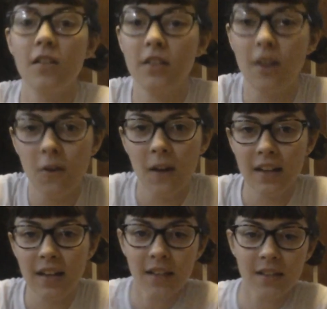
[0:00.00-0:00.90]
So I
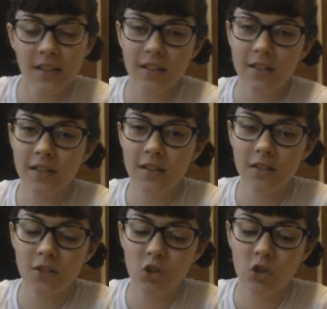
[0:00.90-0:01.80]
guess let's
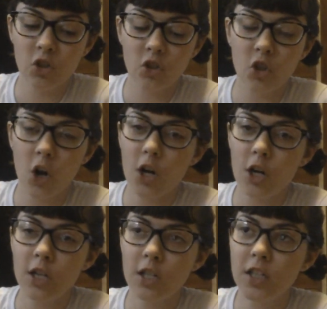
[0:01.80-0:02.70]

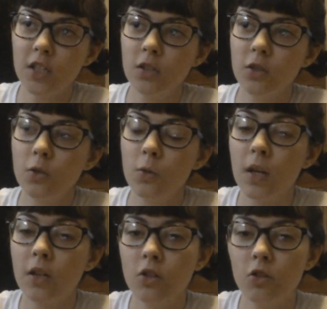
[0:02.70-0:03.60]
start
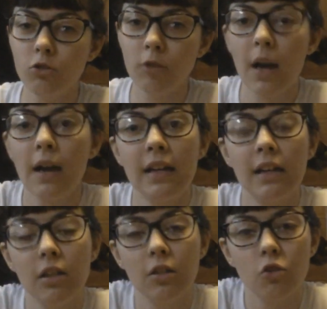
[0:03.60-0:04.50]
to try
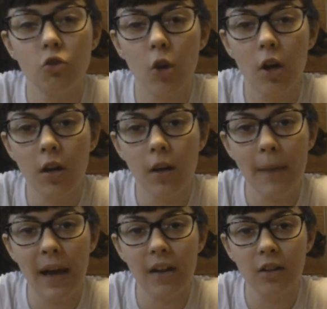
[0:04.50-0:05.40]
and draw a
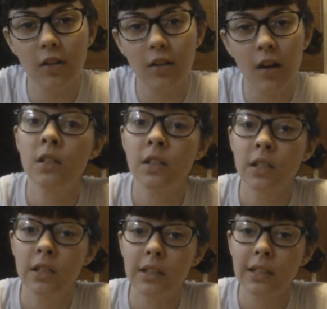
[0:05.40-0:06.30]
pattern.
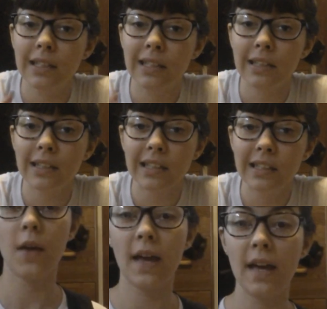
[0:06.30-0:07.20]

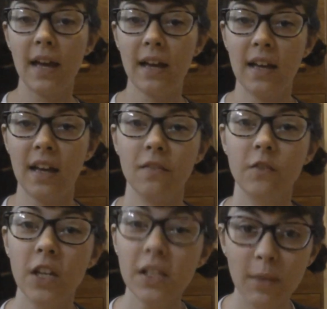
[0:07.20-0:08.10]
Okay, I have
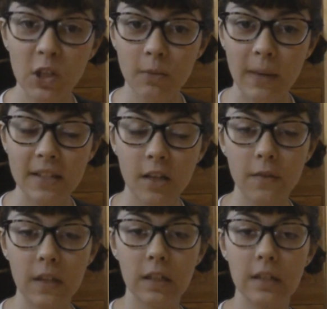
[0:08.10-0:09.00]
just measured myself
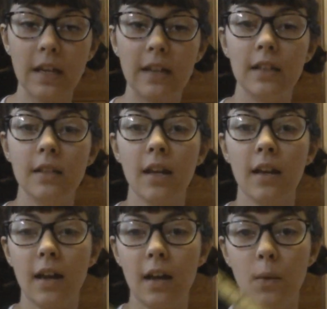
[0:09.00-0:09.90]
and decided
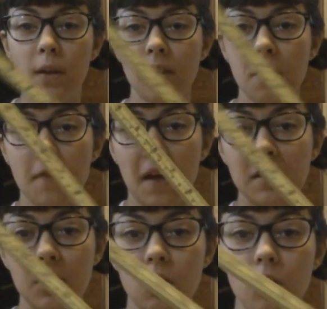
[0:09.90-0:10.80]
that I want the
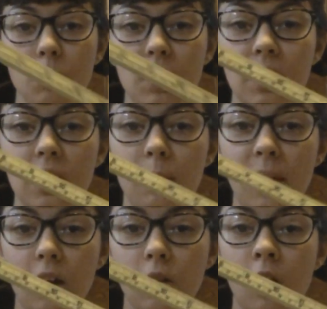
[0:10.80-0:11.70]
vest to be
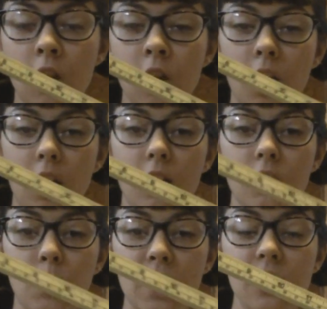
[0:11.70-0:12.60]

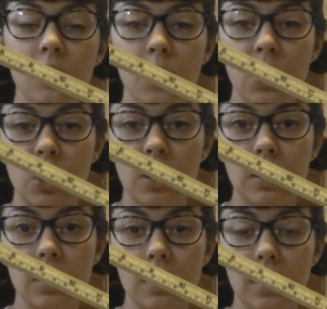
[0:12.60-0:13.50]
about 22
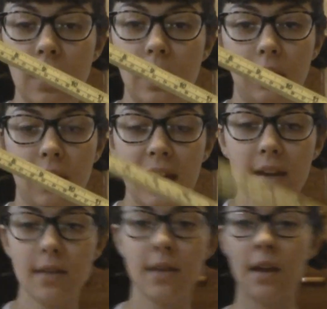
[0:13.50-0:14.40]
inches in
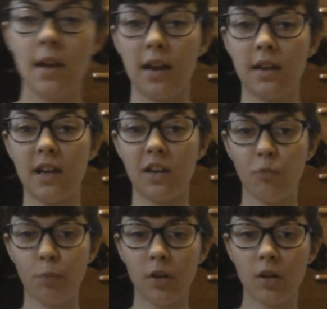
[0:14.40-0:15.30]
length, and
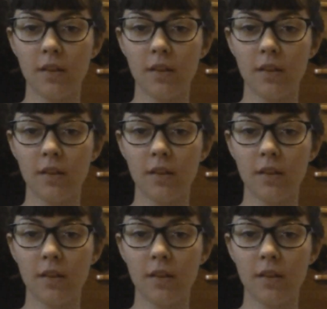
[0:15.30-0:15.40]
I've put